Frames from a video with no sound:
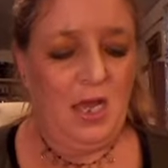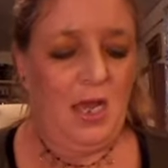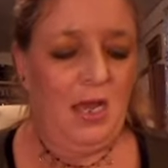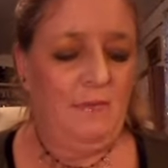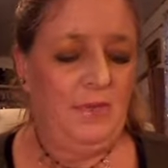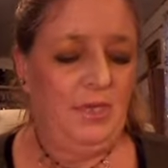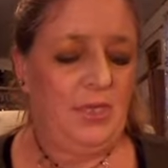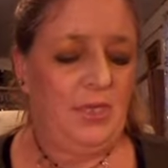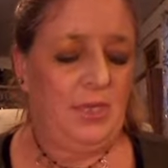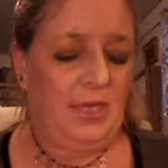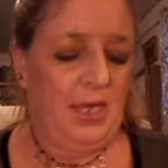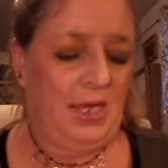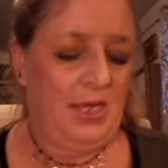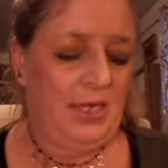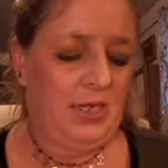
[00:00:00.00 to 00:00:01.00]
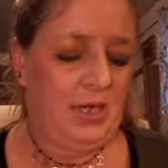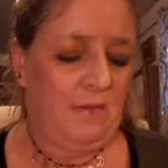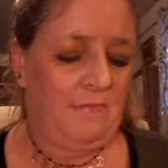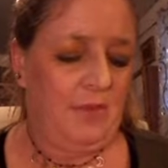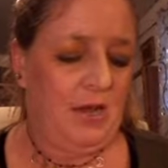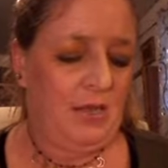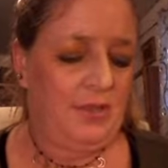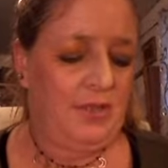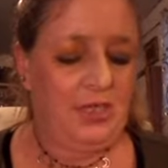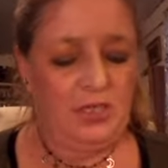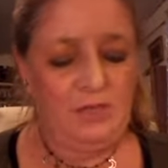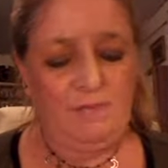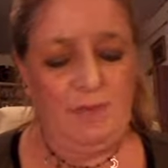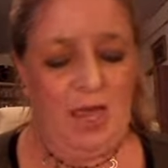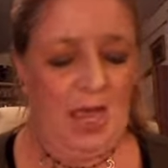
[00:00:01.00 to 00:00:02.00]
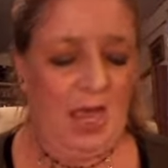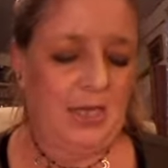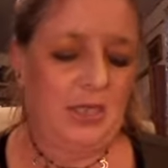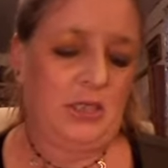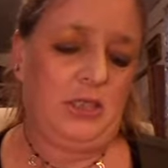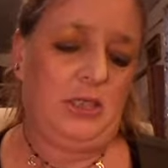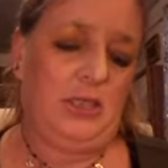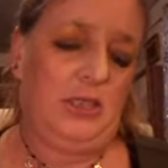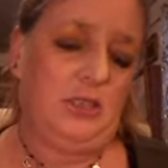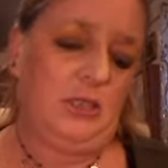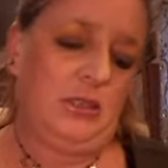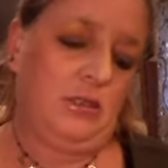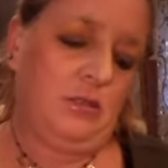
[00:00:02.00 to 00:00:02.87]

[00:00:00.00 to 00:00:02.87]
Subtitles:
I'm excited about this package